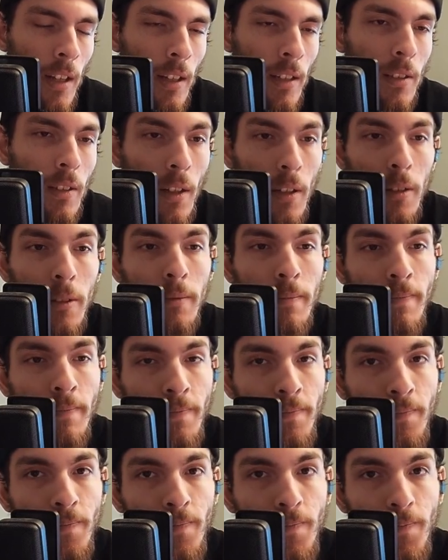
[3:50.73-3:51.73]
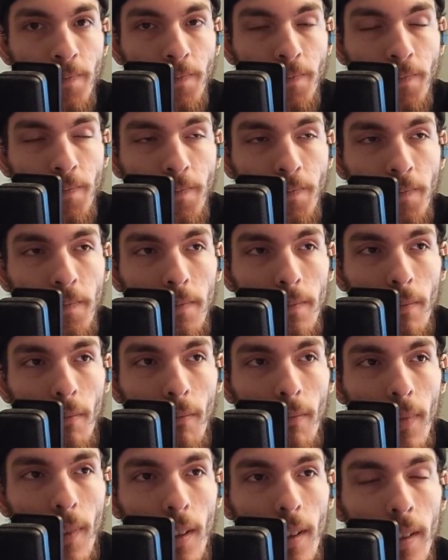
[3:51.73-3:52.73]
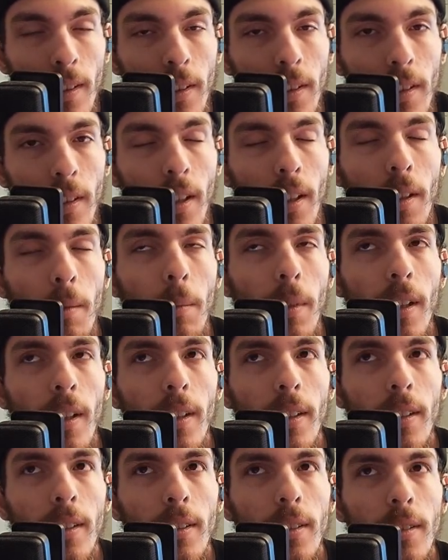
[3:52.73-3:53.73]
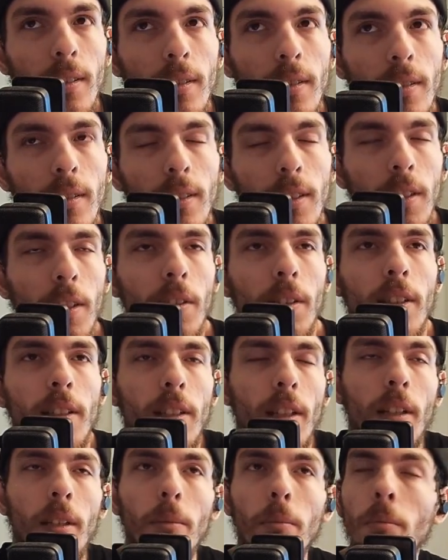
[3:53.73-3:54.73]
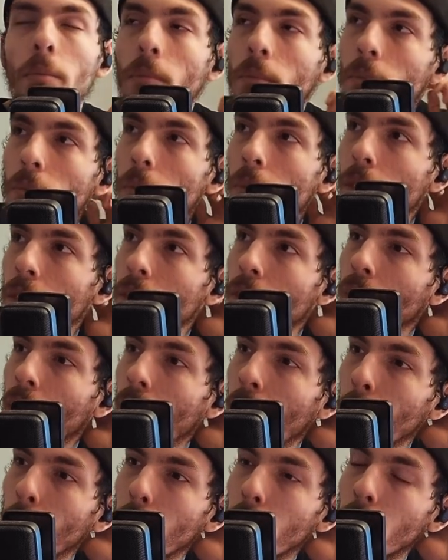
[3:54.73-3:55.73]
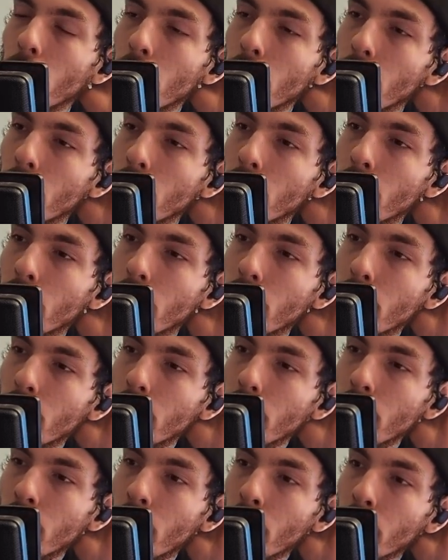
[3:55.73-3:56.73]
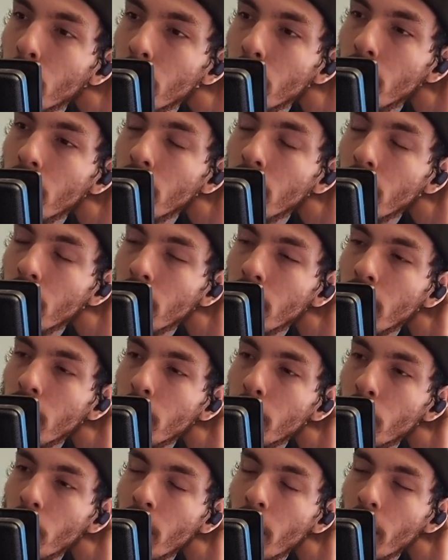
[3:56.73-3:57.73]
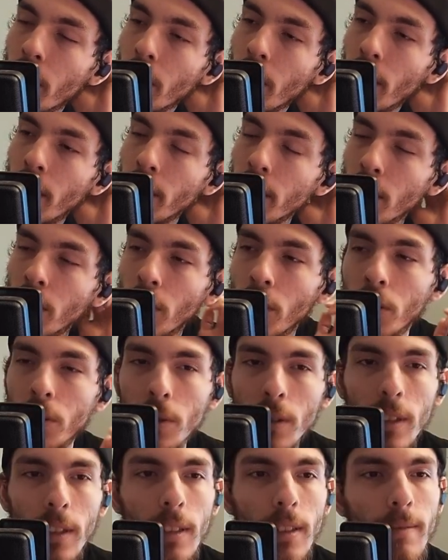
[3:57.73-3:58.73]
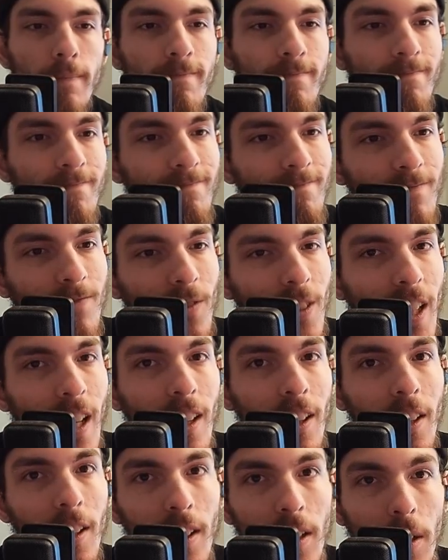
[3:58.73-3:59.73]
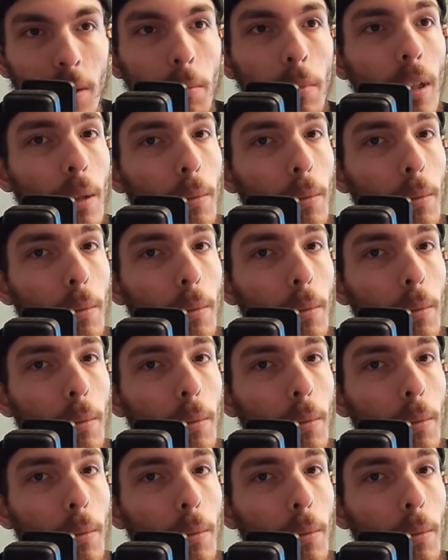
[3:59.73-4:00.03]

So, in the same, uh, you know, in the same thought, you know, the, the same train of thought as Luke, Thalia could be